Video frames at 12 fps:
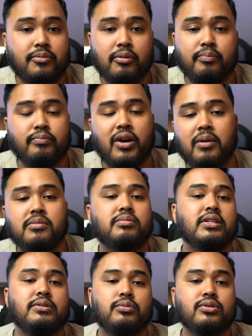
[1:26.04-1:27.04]
you
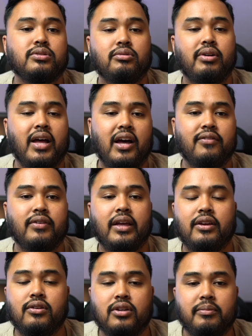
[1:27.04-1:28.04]
probably will still have
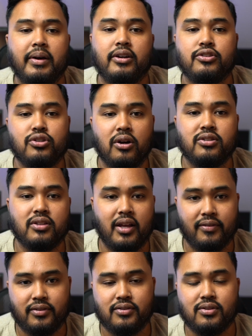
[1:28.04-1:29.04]
a good amount of charge
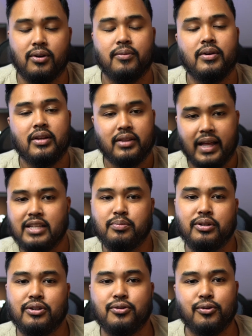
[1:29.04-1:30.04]
left. So that's
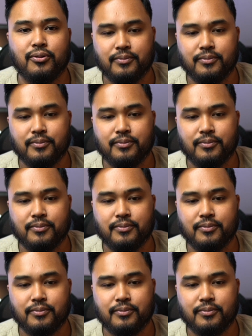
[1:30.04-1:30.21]
pretty cool.